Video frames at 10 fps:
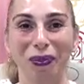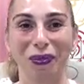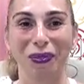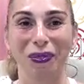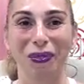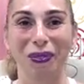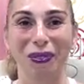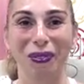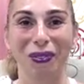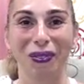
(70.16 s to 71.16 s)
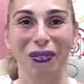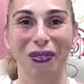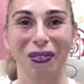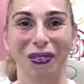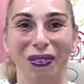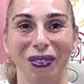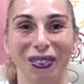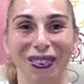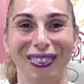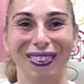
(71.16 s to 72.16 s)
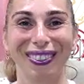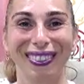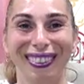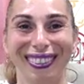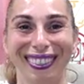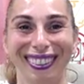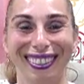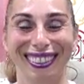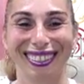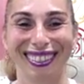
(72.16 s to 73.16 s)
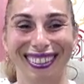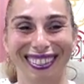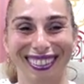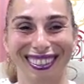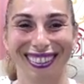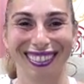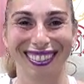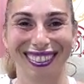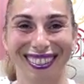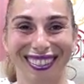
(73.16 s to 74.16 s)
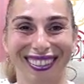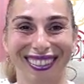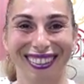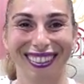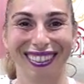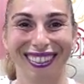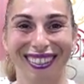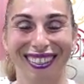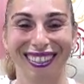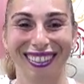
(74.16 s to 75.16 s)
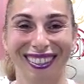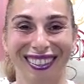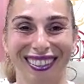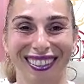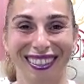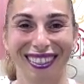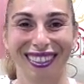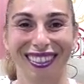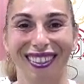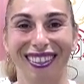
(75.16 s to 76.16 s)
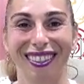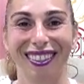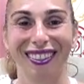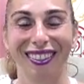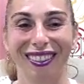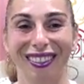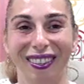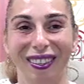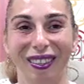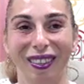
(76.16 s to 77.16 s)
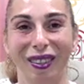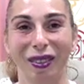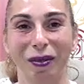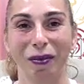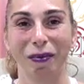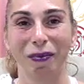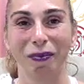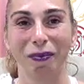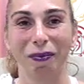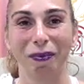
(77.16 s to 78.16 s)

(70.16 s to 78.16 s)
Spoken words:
The person shown says nothing.